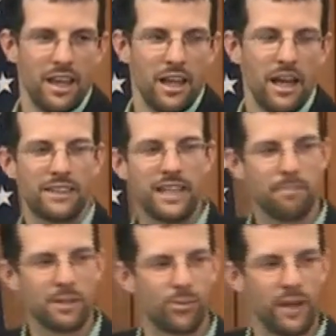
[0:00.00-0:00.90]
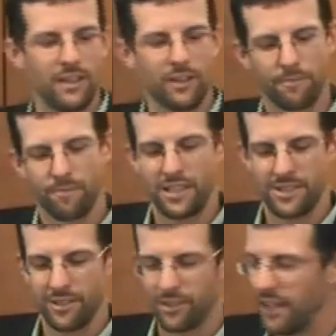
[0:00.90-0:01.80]
And I think between your
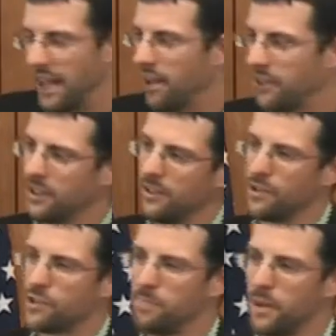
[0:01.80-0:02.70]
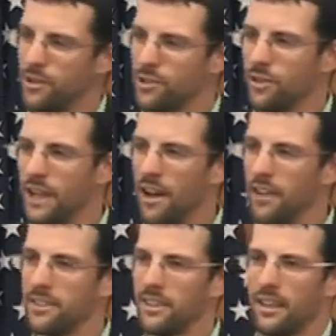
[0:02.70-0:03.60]
physical health and your spiritual
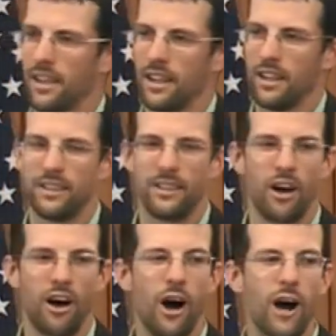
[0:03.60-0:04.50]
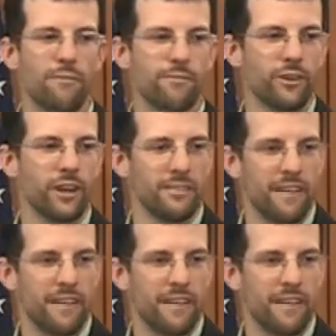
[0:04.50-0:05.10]
health, the offer of